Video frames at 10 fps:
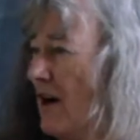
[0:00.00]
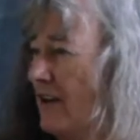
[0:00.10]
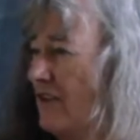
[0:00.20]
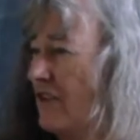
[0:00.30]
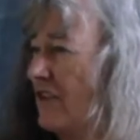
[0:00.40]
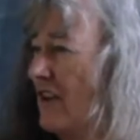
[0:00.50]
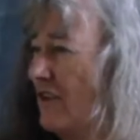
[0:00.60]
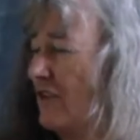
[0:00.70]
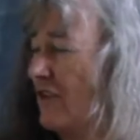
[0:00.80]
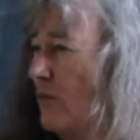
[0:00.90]
ice
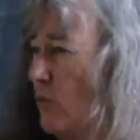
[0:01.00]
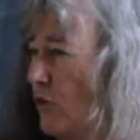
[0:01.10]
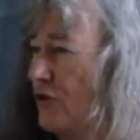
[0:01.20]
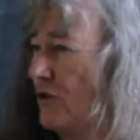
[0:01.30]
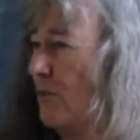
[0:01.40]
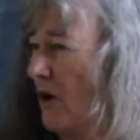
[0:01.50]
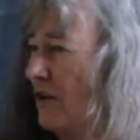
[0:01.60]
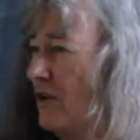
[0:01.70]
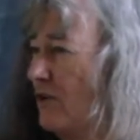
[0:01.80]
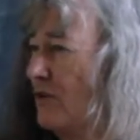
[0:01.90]
is water
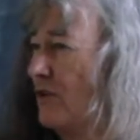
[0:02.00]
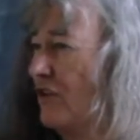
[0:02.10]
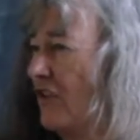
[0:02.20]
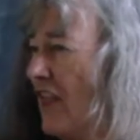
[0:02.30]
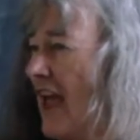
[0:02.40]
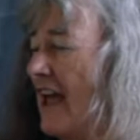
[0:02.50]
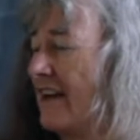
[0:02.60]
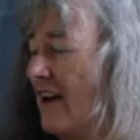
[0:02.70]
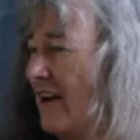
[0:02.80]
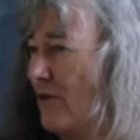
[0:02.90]
molecules
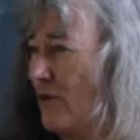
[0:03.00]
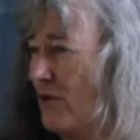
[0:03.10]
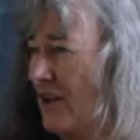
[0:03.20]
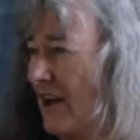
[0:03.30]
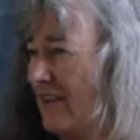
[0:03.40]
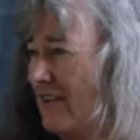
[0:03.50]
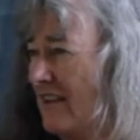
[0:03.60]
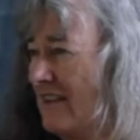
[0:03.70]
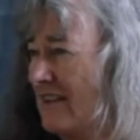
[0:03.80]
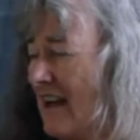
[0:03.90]
that are organized
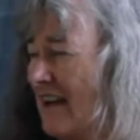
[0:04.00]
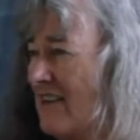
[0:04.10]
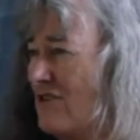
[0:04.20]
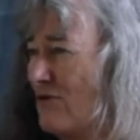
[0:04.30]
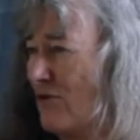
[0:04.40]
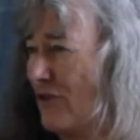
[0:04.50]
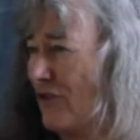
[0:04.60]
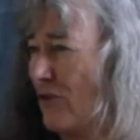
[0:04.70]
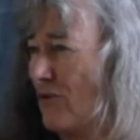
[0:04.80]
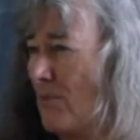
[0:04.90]
into ice are yep.
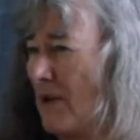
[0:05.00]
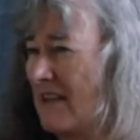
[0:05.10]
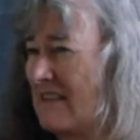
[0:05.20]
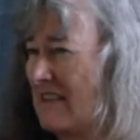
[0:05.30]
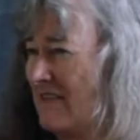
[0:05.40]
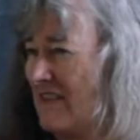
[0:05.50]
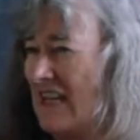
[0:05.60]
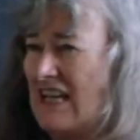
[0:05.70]
also repetitive.